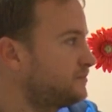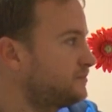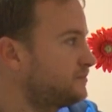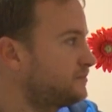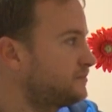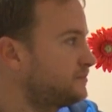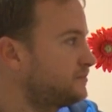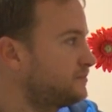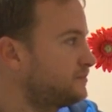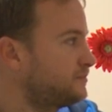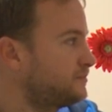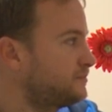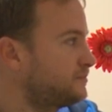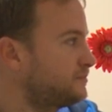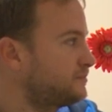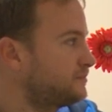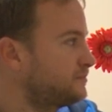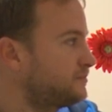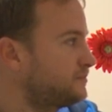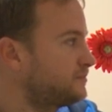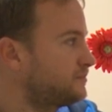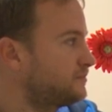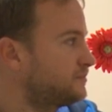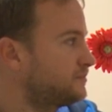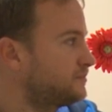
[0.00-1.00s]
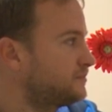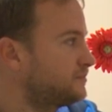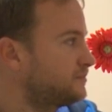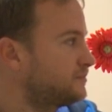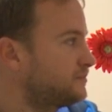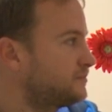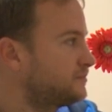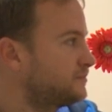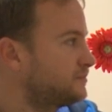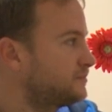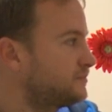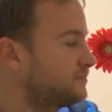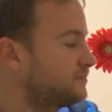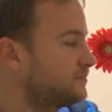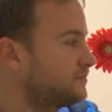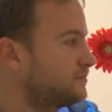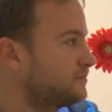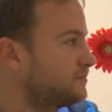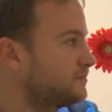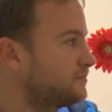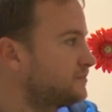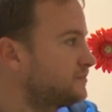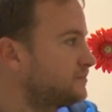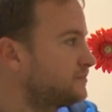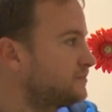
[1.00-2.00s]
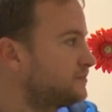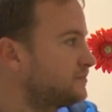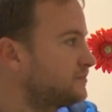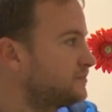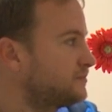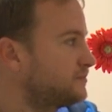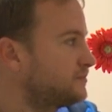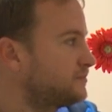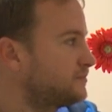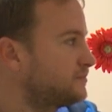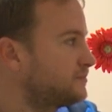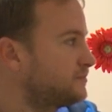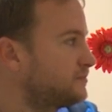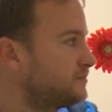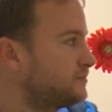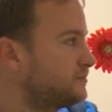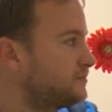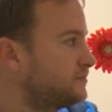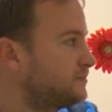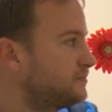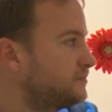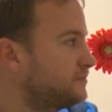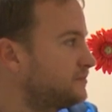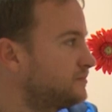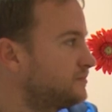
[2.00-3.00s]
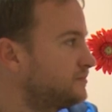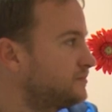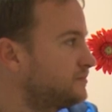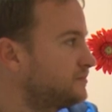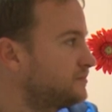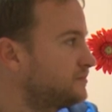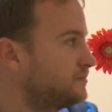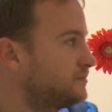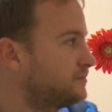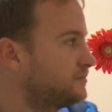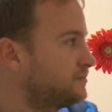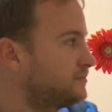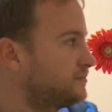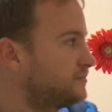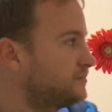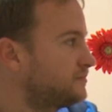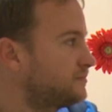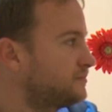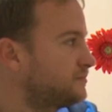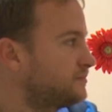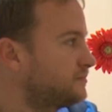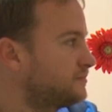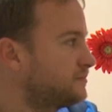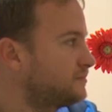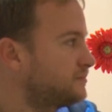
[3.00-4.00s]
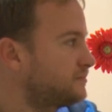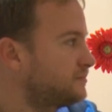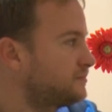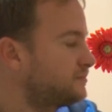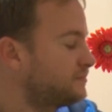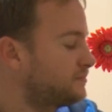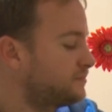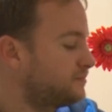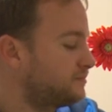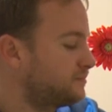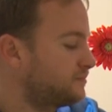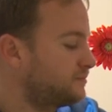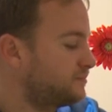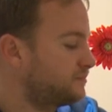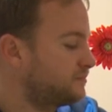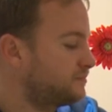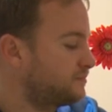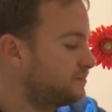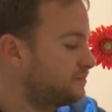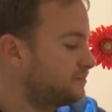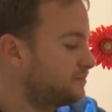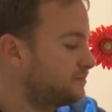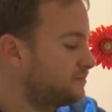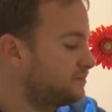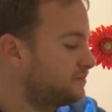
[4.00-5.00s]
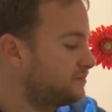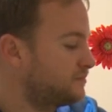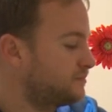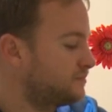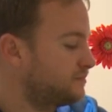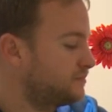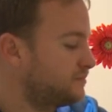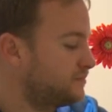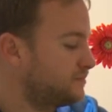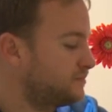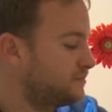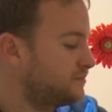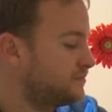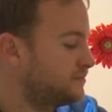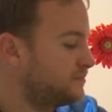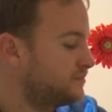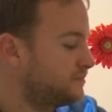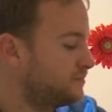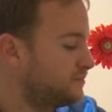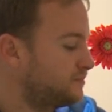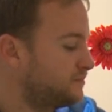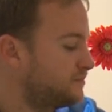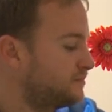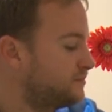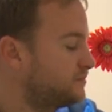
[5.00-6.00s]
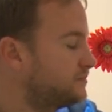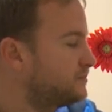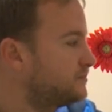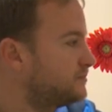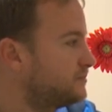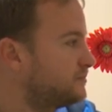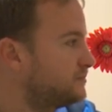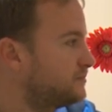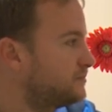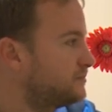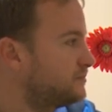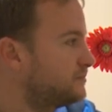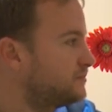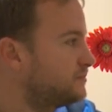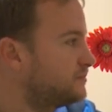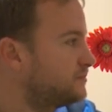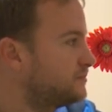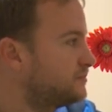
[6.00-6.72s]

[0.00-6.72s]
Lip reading: [no speech]